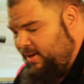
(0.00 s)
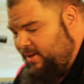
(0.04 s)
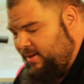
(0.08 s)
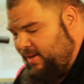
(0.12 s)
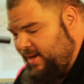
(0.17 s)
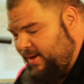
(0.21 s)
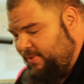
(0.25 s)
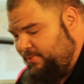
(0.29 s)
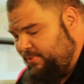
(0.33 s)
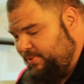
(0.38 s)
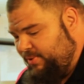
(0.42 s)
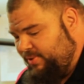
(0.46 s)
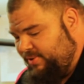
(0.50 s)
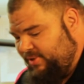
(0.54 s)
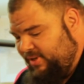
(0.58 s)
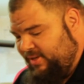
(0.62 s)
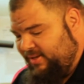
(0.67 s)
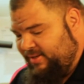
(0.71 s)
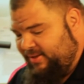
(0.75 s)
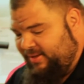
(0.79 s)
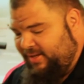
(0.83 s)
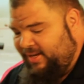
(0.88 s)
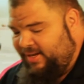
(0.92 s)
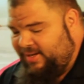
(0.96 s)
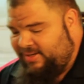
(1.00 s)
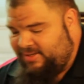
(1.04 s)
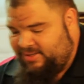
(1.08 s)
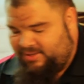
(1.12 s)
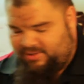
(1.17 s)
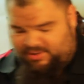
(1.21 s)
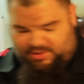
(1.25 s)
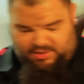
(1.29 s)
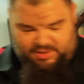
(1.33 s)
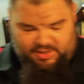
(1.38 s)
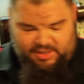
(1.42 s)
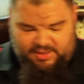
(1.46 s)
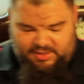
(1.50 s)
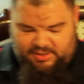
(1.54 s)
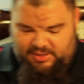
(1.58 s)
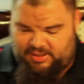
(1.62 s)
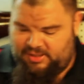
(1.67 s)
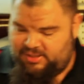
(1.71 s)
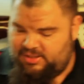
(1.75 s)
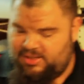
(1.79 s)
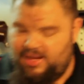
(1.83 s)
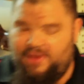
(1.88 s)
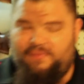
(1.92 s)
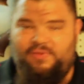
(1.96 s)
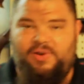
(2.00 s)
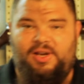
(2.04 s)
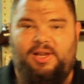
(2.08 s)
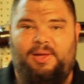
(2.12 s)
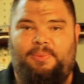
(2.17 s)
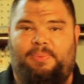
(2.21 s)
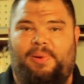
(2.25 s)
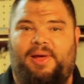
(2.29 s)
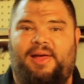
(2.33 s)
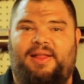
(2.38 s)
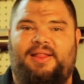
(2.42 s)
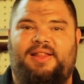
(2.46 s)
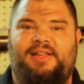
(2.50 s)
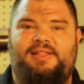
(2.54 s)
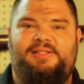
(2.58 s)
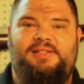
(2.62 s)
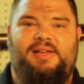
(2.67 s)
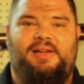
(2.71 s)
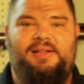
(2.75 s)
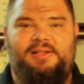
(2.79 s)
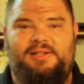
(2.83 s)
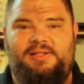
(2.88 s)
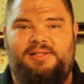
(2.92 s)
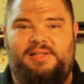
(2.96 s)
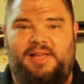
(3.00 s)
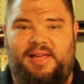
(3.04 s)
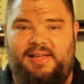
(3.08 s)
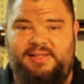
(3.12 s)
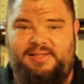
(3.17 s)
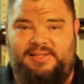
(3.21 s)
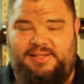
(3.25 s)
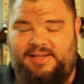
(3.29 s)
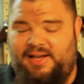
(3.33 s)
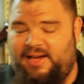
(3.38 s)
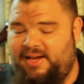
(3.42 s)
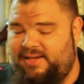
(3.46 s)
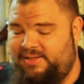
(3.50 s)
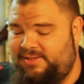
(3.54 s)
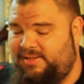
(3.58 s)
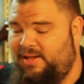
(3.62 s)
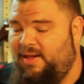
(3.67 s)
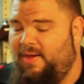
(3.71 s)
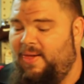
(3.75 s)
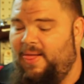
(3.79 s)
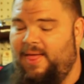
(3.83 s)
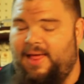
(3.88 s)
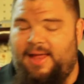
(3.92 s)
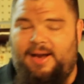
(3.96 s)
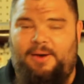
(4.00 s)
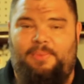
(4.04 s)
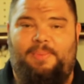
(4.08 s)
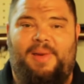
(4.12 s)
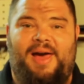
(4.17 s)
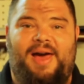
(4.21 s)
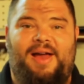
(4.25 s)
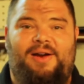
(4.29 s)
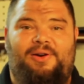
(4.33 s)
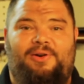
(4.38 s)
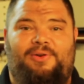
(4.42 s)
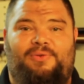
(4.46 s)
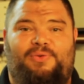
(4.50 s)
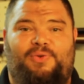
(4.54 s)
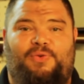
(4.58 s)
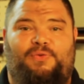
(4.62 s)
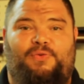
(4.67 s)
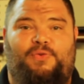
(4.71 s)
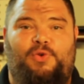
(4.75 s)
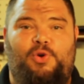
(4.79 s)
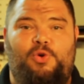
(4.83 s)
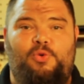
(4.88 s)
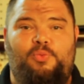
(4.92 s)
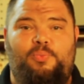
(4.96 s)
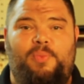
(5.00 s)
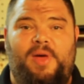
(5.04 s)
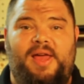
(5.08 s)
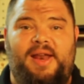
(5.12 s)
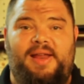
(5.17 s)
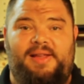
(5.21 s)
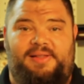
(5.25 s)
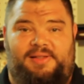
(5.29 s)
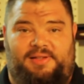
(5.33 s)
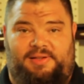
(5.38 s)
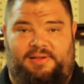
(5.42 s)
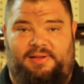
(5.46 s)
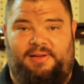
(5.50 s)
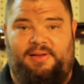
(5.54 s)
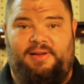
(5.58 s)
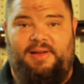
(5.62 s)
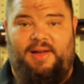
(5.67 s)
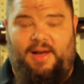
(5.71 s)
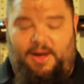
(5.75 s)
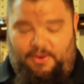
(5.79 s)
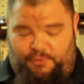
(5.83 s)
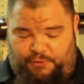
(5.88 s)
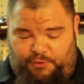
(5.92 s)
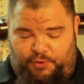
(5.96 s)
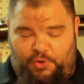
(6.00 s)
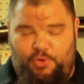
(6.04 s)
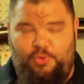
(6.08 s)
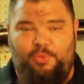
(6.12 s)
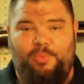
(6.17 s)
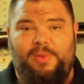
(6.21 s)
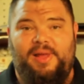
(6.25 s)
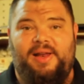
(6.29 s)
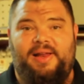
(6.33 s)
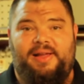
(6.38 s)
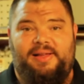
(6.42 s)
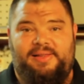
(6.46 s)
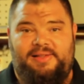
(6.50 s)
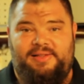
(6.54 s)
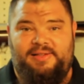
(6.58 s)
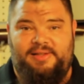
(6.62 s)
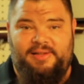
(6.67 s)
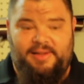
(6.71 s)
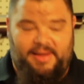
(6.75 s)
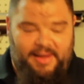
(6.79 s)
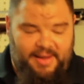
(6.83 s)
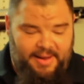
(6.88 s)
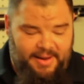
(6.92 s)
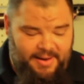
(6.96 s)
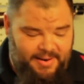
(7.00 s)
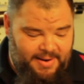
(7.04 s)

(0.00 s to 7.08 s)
That was at least 60, 70 pellets I just head sized in a matter of a few minutes. A few minutes.